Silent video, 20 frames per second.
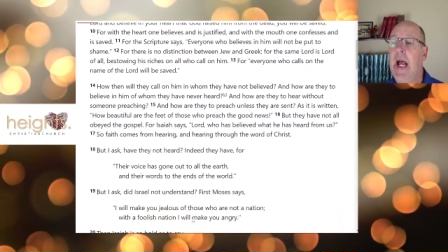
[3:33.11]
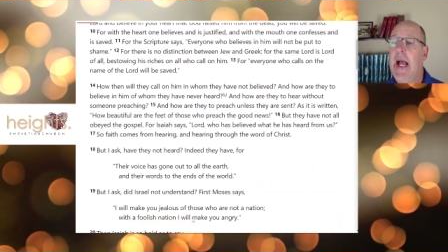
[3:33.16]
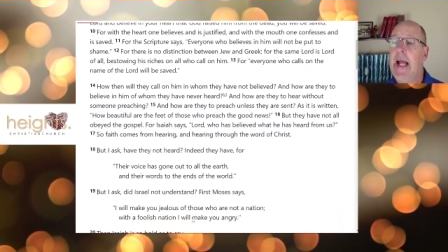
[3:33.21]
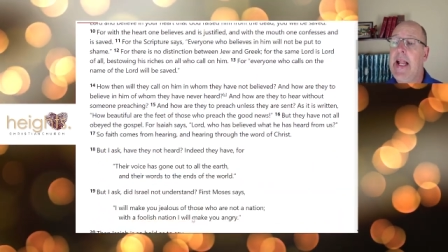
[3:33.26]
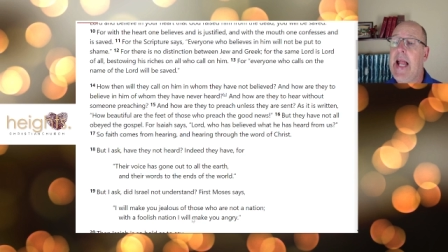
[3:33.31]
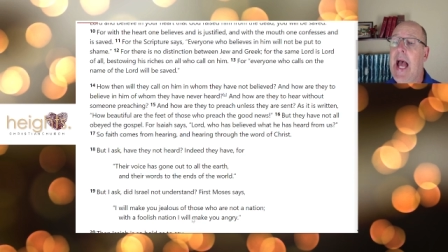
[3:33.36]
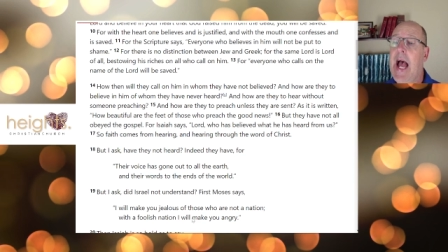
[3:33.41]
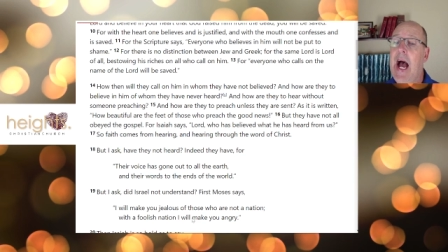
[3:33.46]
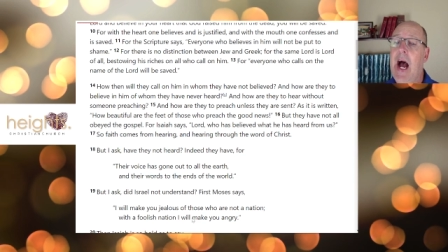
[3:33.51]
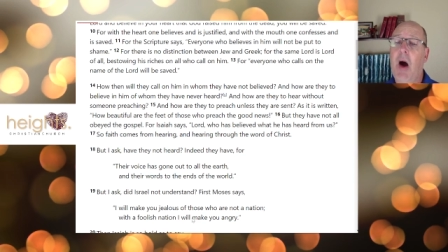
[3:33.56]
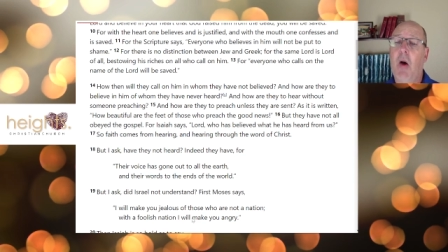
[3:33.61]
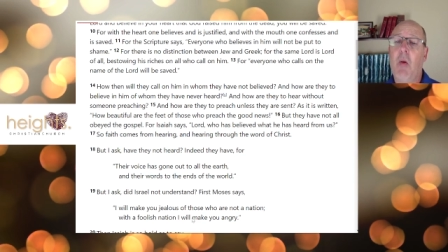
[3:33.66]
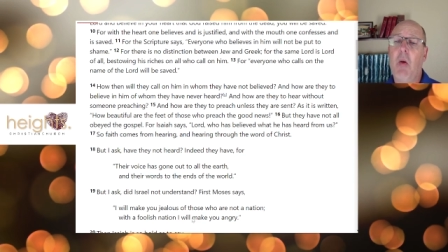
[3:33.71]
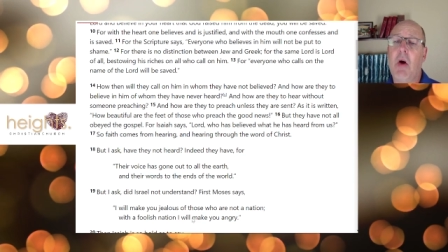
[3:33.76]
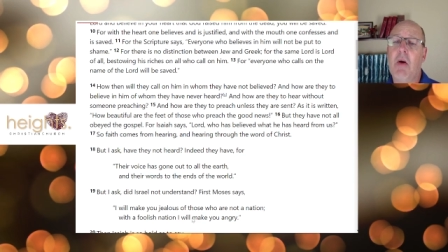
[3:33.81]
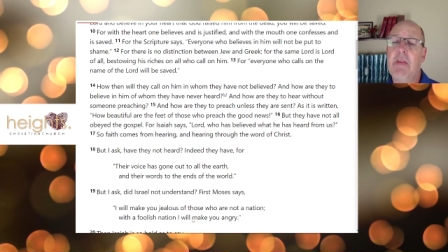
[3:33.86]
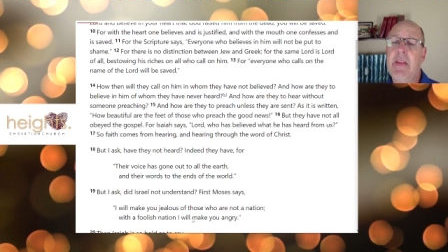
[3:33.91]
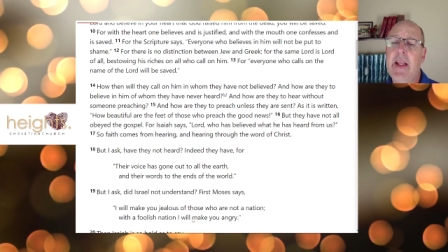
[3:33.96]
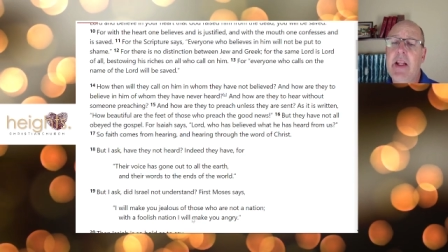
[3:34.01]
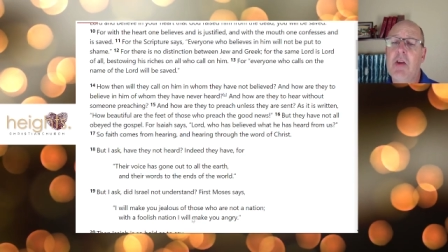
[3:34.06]
And how
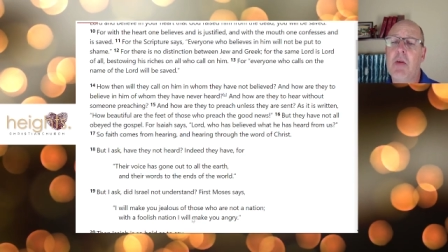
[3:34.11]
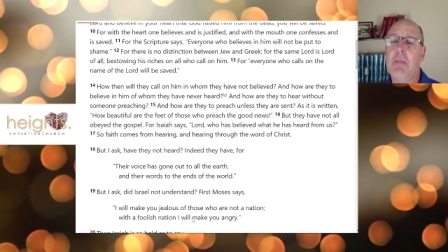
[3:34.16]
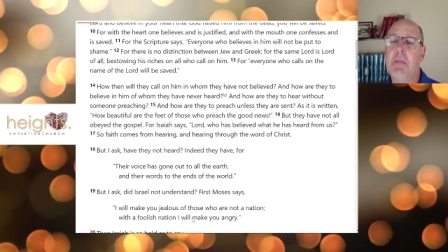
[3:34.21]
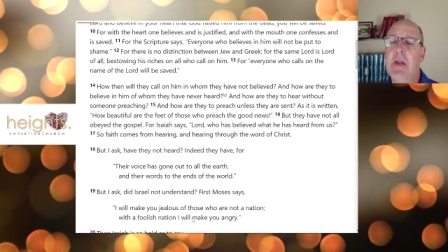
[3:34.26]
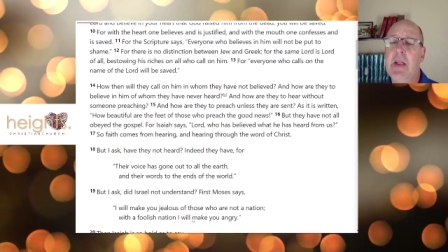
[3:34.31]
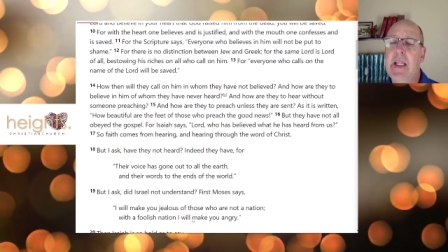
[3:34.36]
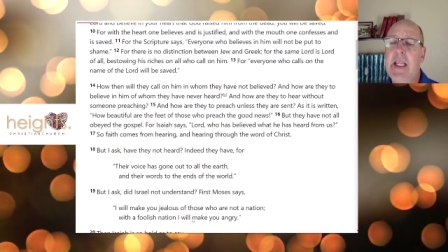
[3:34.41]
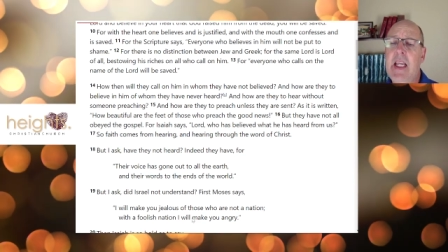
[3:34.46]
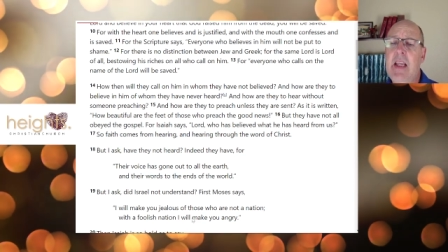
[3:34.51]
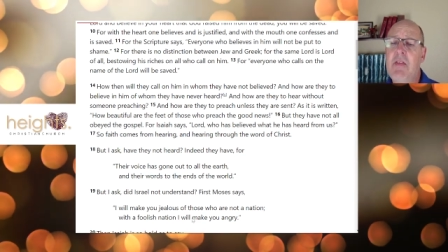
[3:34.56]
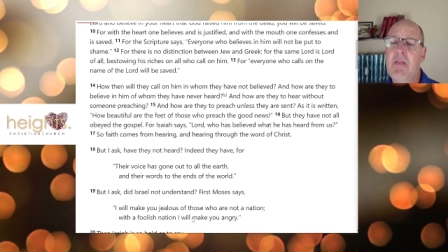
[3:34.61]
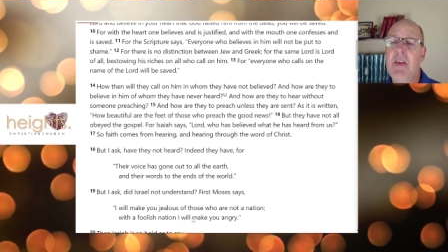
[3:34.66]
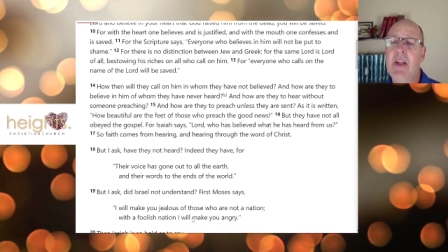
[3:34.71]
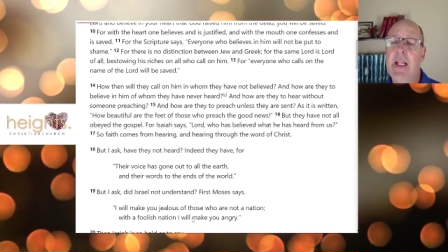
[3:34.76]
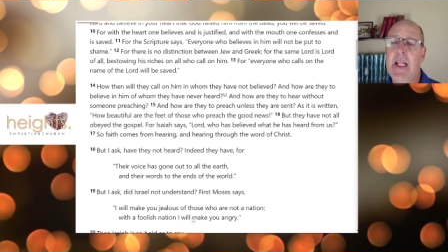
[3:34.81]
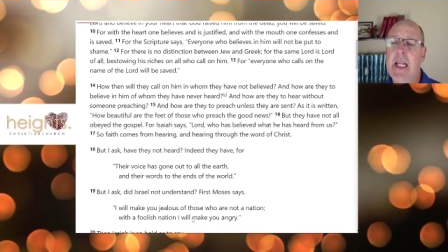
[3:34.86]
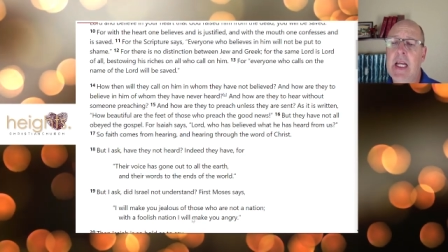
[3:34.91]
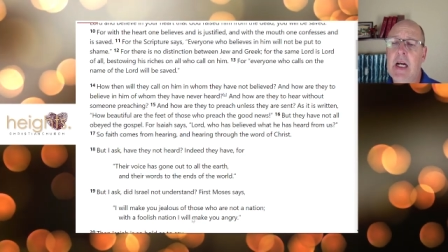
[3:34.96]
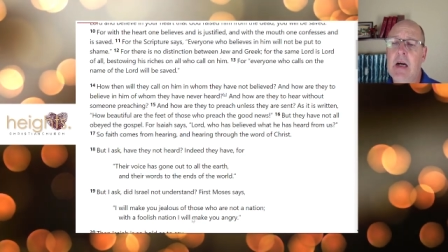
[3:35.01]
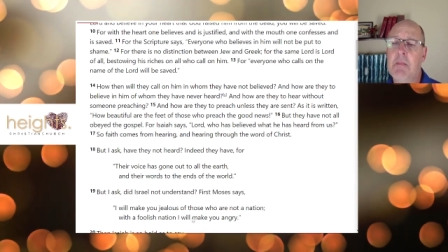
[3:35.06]
are they to believe
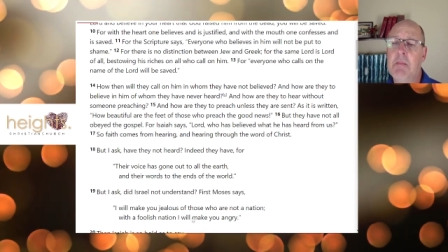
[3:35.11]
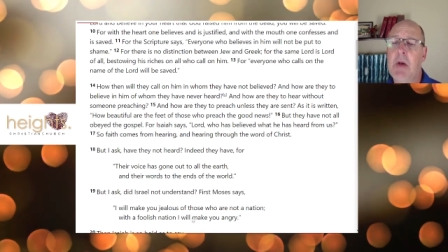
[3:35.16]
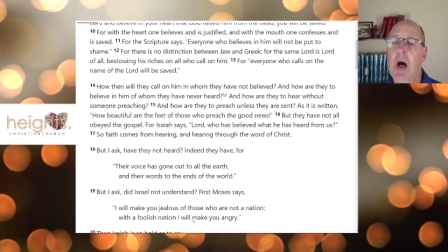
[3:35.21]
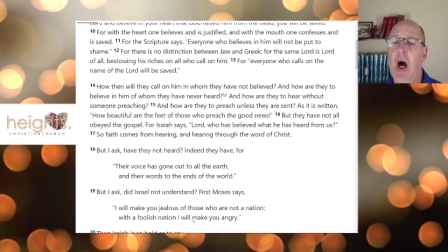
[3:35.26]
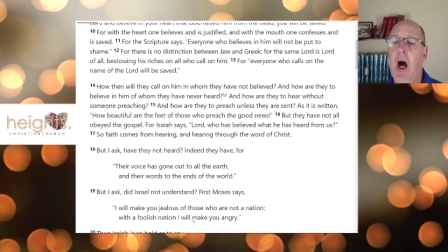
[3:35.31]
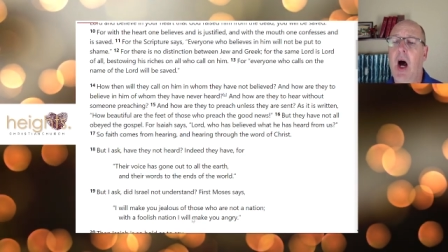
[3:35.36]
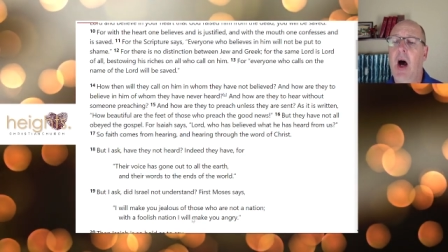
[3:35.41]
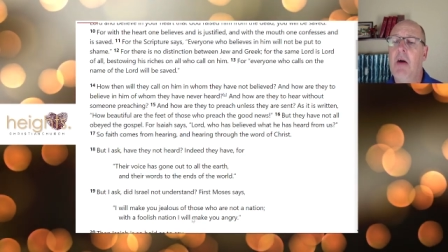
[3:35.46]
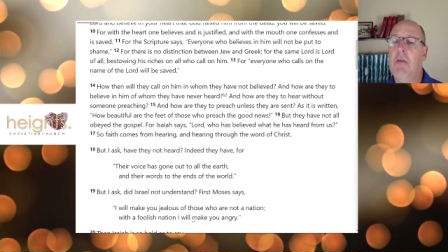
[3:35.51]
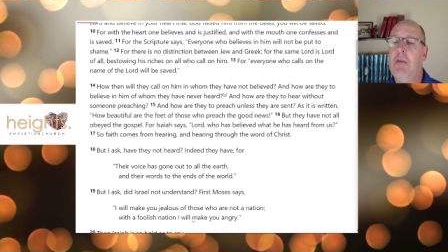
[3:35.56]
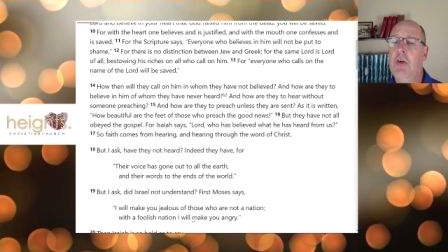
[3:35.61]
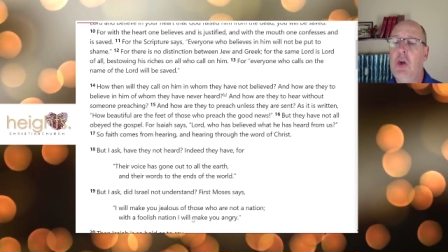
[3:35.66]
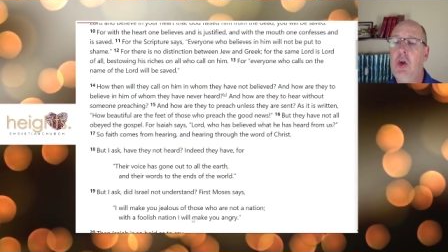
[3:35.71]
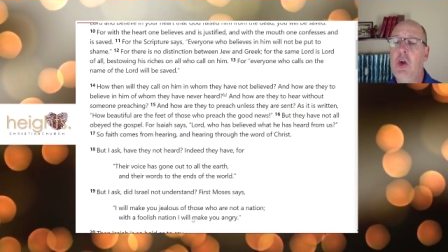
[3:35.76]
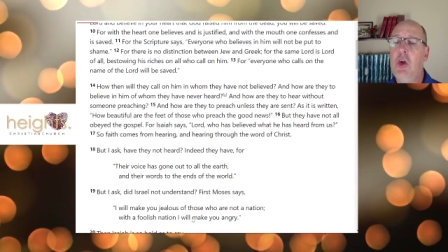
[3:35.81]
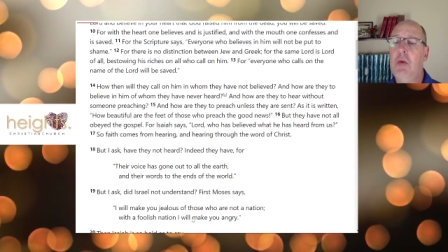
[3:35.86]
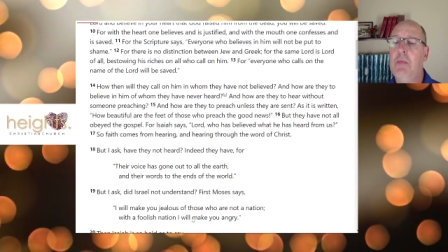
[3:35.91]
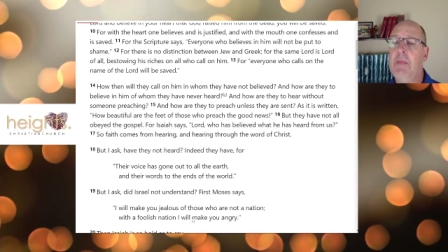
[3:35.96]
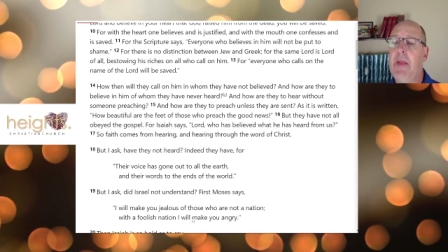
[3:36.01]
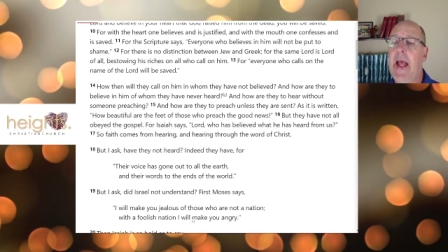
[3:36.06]
in him of
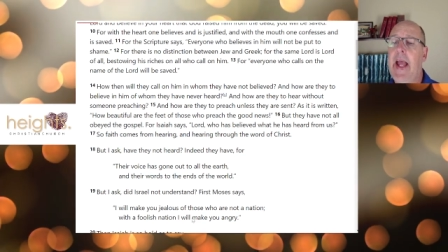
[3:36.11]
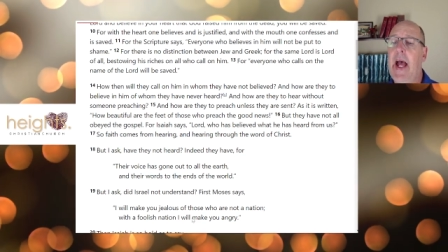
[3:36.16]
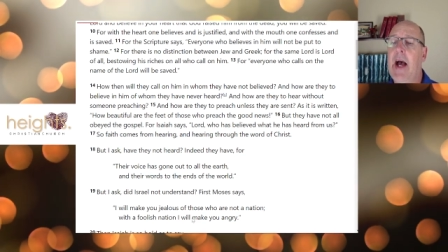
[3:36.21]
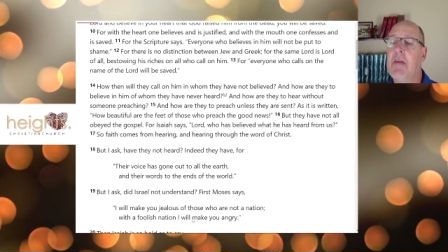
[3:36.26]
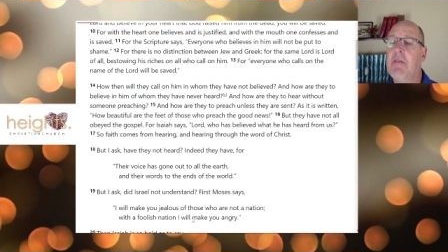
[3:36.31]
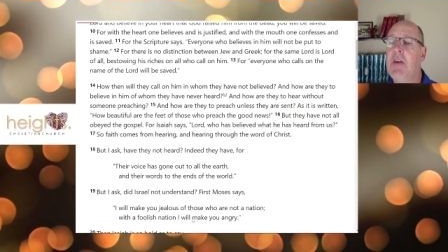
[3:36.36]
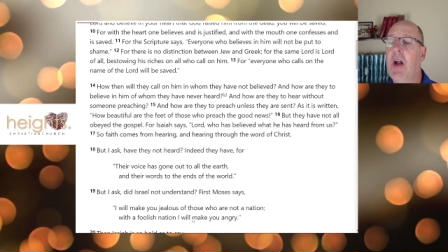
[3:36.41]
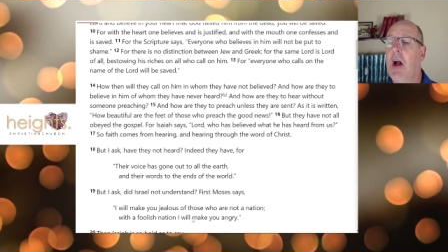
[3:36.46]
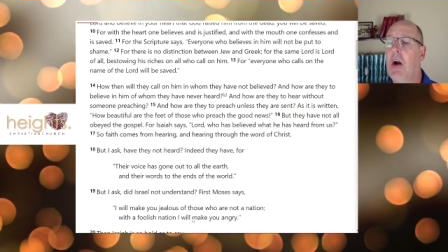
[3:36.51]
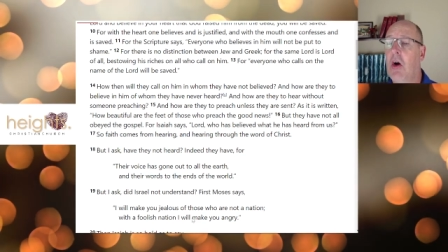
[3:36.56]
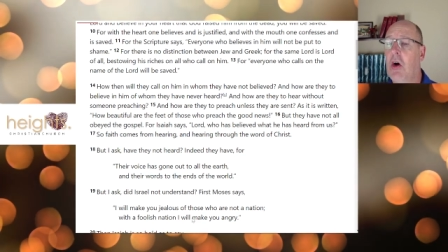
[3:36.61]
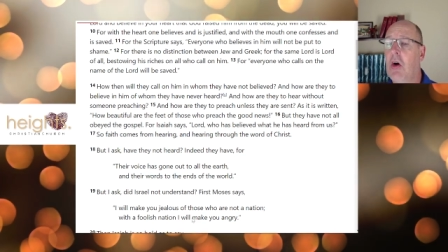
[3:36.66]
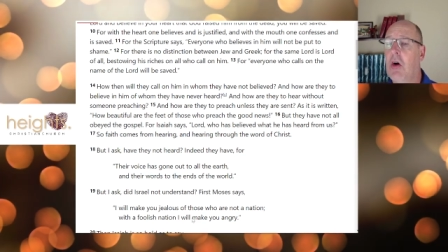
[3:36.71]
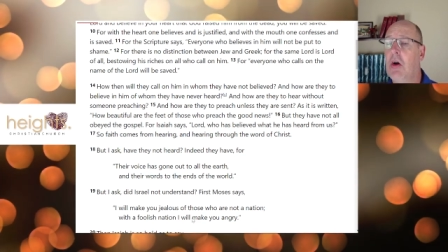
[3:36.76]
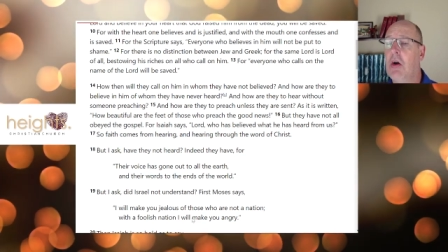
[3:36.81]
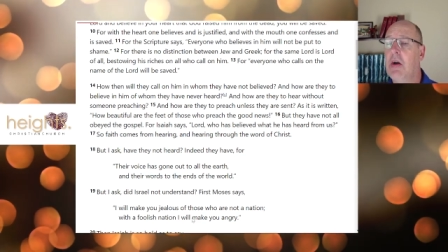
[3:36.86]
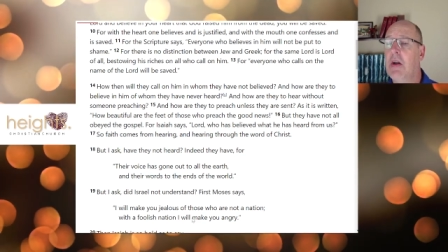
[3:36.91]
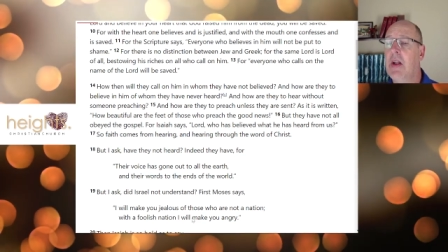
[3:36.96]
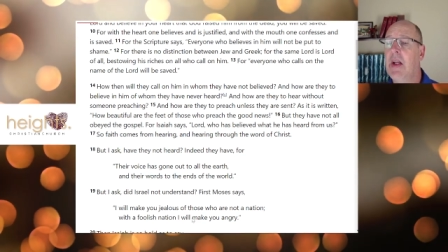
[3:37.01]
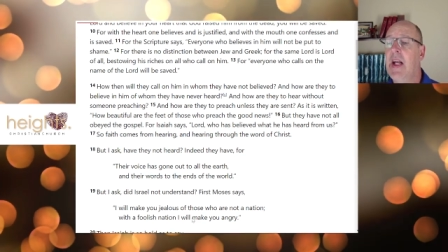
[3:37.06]
whom they have not
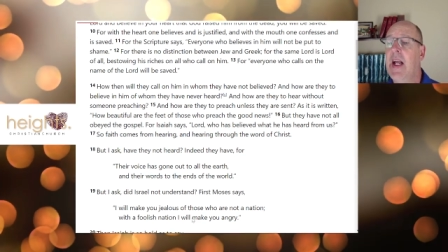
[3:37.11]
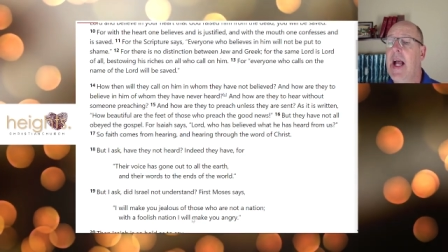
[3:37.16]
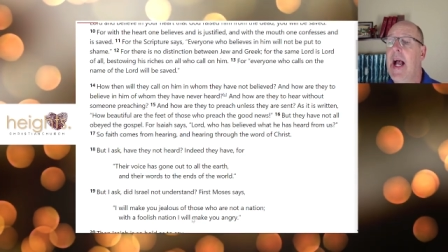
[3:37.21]
heard?